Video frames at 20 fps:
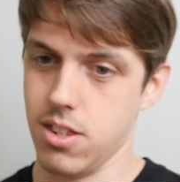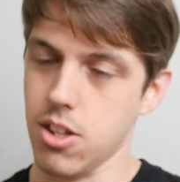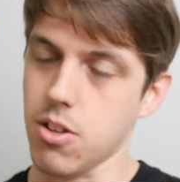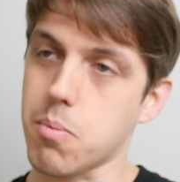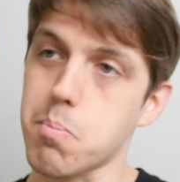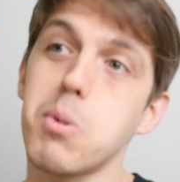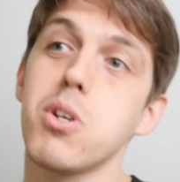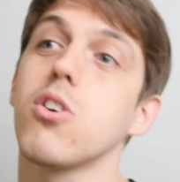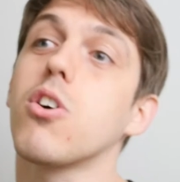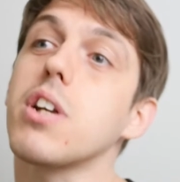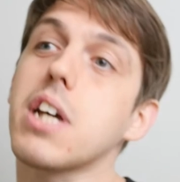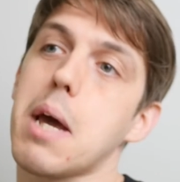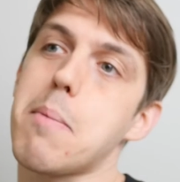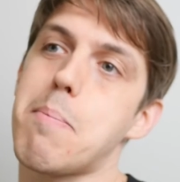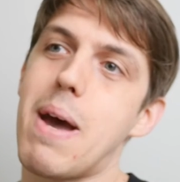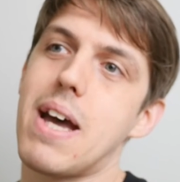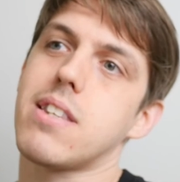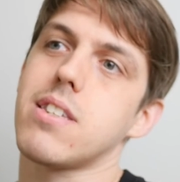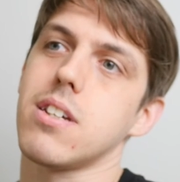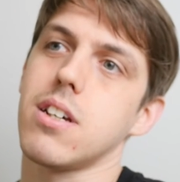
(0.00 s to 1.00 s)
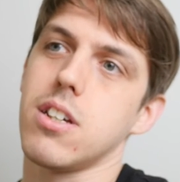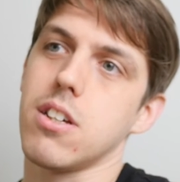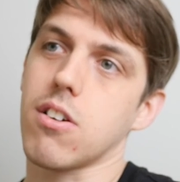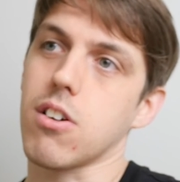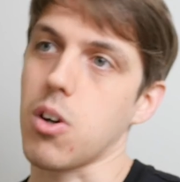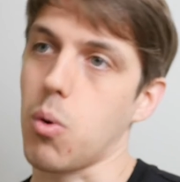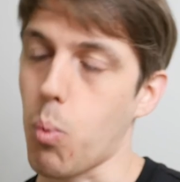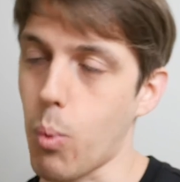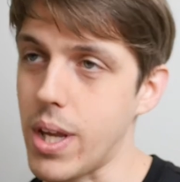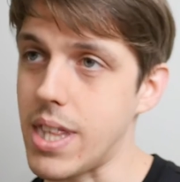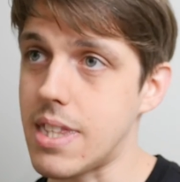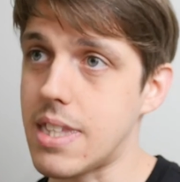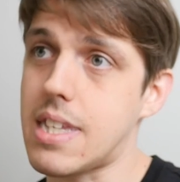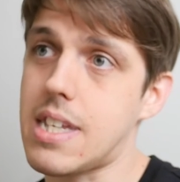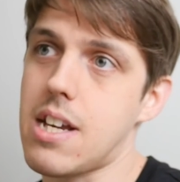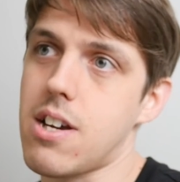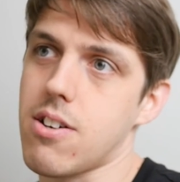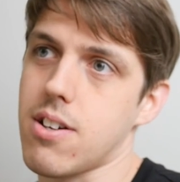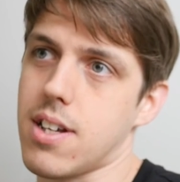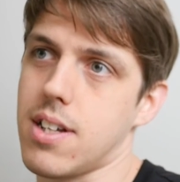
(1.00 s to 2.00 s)
You've got to get better, you've got to win
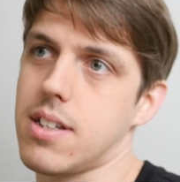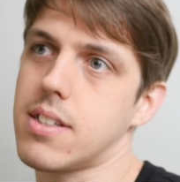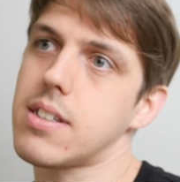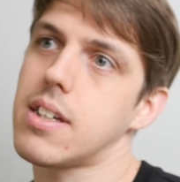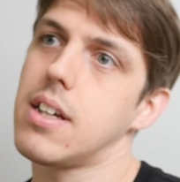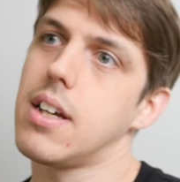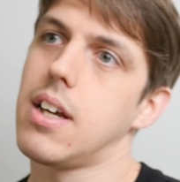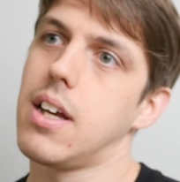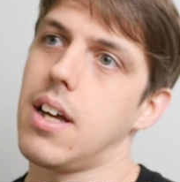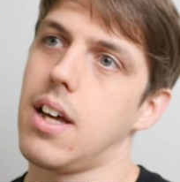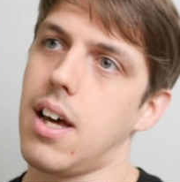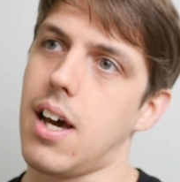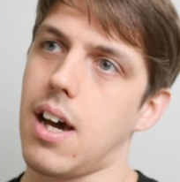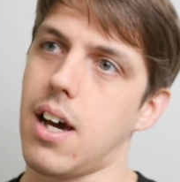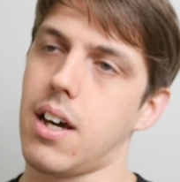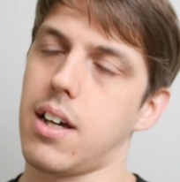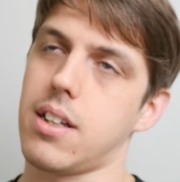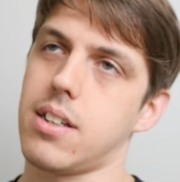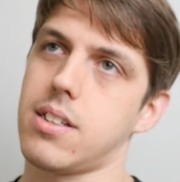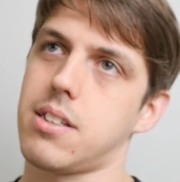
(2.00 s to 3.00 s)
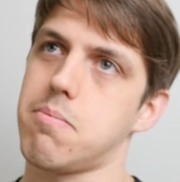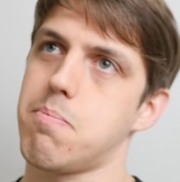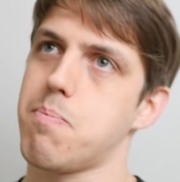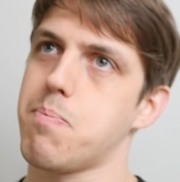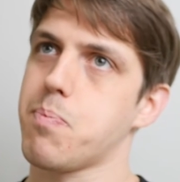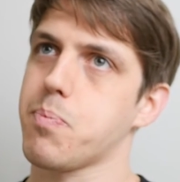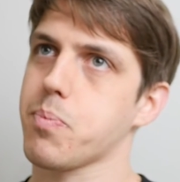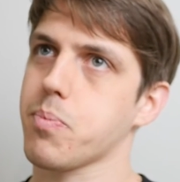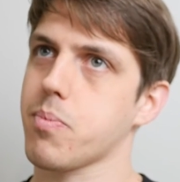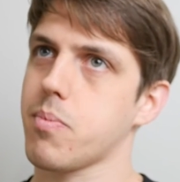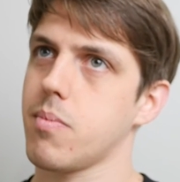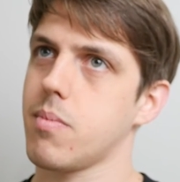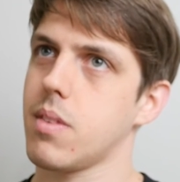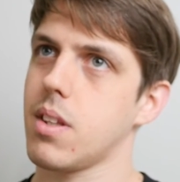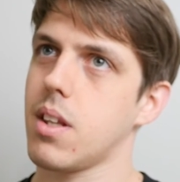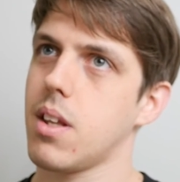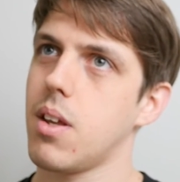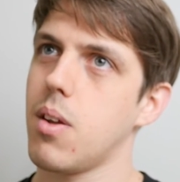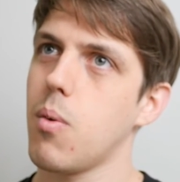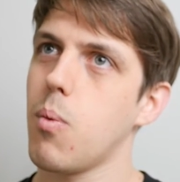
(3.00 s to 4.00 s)
series. And
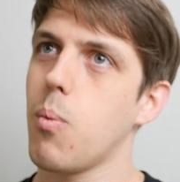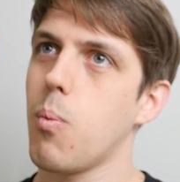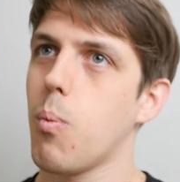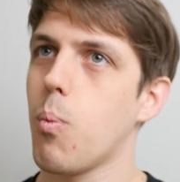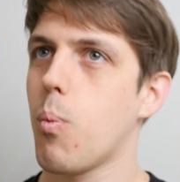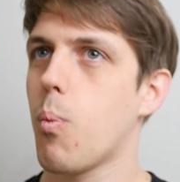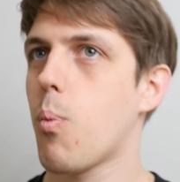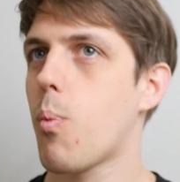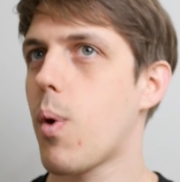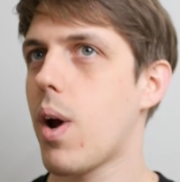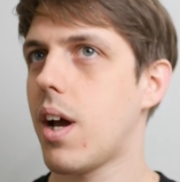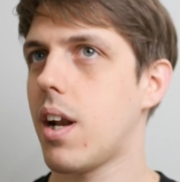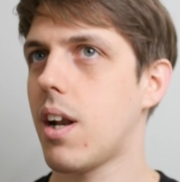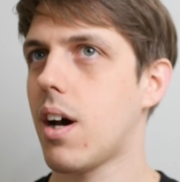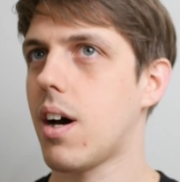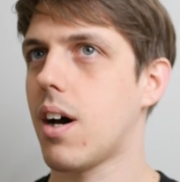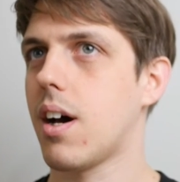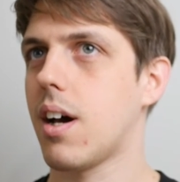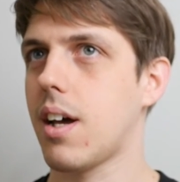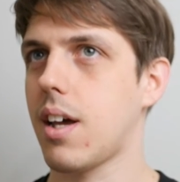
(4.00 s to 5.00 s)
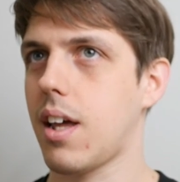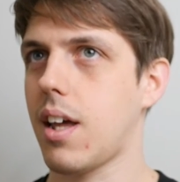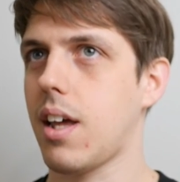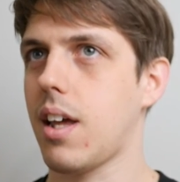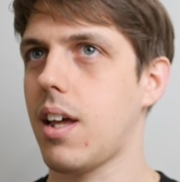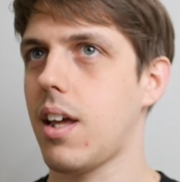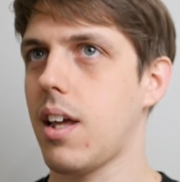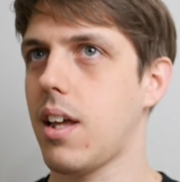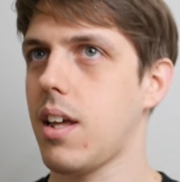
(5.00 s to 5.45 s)
when I